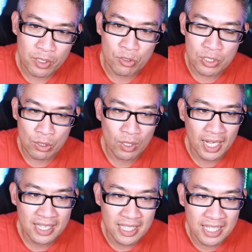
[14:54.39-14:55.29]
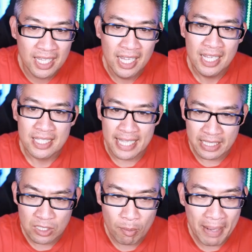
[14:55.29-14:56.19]
You still got the
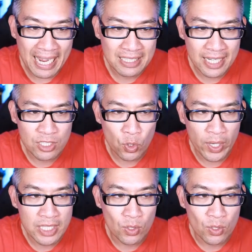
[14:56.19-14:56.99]
Sentinel Bash Head toy.